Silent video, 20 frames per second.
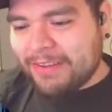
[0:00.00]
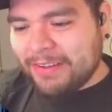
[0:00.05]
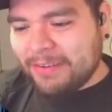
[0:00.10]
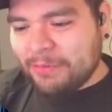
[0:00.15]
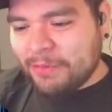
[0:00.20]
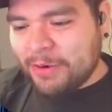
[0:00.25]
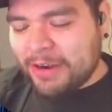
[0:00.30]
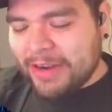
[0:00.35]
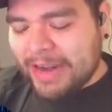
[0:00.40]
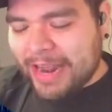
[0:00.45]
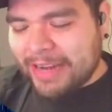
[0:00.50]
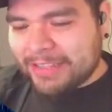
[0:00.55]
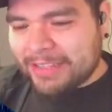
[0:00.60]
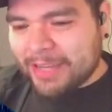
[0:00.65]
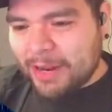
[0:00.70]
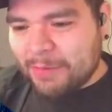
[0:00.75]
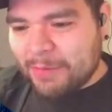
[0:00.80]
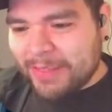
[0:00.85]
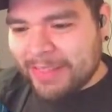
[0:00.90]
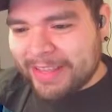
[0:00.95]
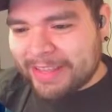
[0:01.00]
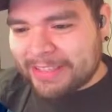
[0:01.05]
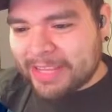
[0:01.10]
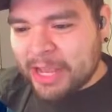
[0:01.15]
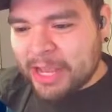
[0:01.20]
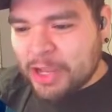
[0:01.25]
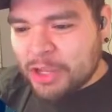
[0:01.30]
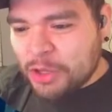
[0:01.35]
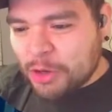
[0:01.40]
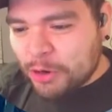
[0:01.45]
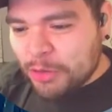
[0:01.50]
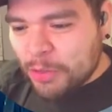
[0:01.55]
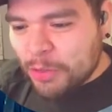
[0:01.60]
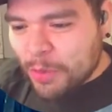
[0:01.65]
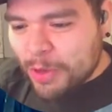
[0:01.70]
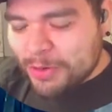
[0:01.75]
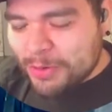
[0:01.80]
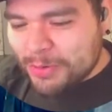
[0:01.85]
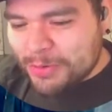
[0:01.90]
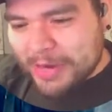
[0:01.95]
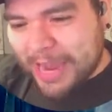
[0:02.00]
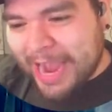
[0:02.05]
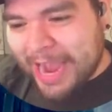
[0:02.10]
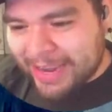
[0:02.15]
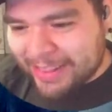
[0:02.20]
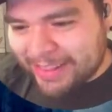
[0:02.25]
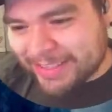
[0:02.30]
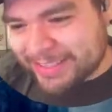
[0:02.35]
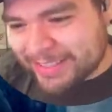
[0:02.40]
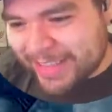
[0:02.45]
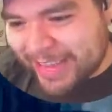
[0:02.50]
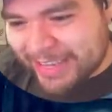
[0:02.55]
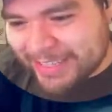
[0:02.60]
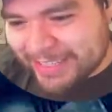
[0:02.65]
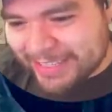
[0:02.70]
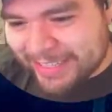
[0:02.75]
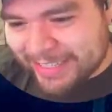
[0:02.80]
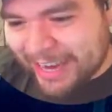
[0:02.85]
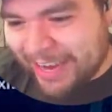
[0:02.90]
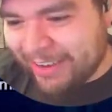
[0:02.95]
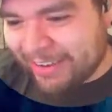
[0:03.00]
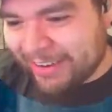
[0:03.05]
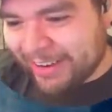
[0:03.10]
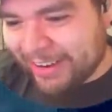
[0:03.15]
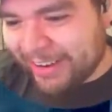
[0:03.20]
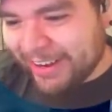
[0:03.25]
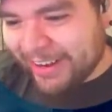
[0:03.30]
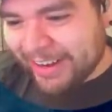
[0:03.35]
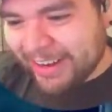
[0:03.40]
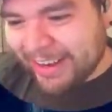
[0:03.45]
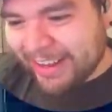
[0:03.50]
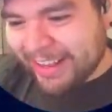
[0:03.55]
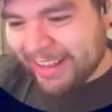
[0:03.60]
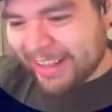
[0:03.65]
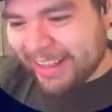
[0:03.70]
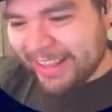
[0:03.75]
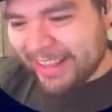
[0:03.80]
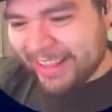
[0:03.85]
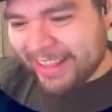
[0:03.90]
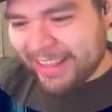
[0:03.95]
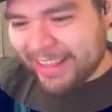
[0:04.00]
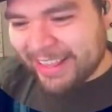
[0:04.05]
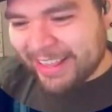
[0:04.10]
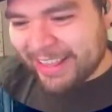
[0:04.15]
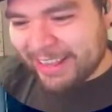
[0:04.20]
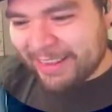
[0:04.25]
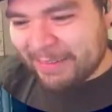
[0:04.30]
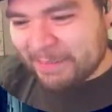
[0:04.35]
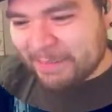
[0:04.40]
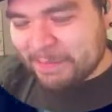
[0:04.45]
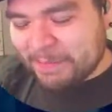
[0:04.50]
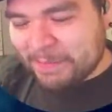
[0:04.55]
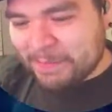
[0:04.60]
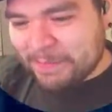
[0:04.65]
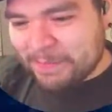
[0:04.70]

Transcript: We're not done Dang. with this. You're the one who died in this last encounter. Yeah, you, you ain't getting a high